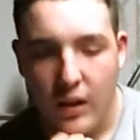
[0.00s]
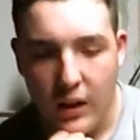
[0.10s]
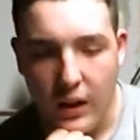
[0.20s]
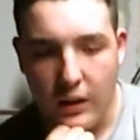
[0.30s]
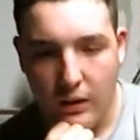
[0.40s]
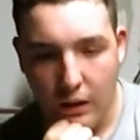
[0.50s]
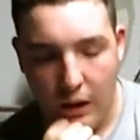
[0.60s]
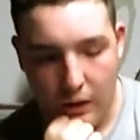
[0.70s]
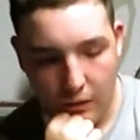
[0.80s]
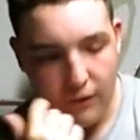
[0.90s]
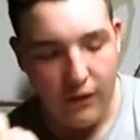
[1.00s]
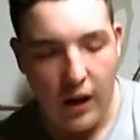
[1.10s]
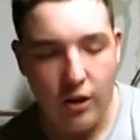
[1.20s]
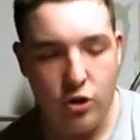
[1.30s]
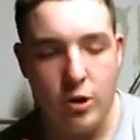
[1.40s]
Like, if
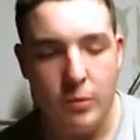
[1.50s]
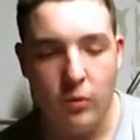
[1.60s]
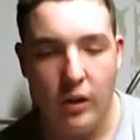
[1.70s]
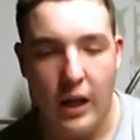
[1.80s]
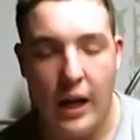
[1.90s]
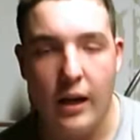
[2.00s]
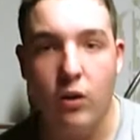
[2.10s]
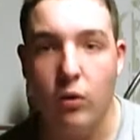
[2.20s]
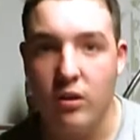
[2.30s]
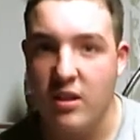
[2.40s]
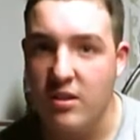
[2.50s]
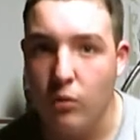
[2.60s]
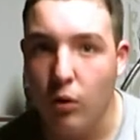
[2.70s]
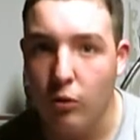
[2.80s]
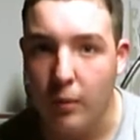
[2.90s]
I had to choose between going to
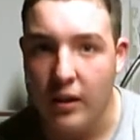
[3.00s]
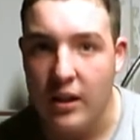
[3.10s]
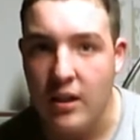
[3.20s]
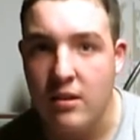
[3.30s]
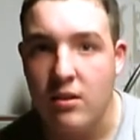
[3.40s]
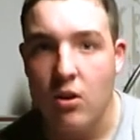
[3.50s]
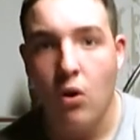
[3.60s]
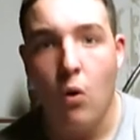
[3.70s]
Disney World with my kids